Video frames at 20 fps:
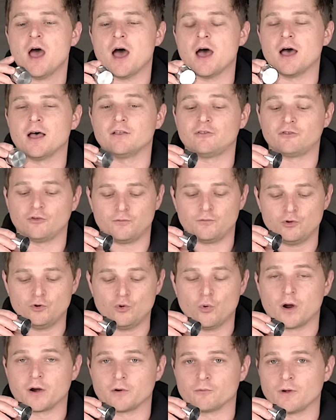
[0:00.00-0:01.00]
So if you
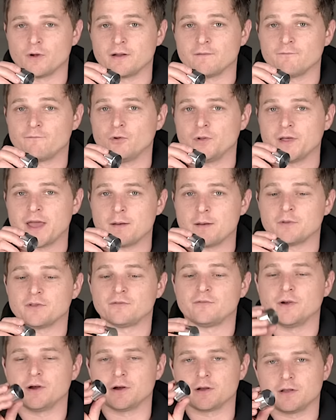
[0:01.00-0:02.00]
do want to run it fully
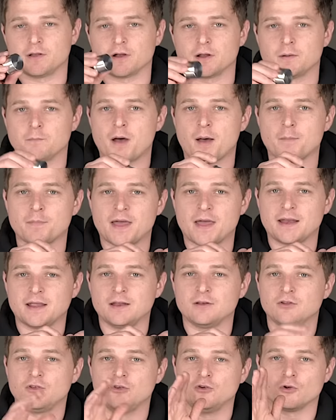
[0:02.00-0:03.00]
atmospheric, you're going to pop that
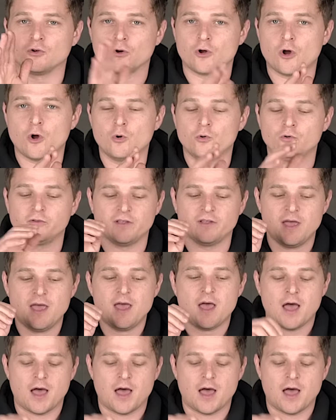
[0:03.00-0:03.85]
into your hose.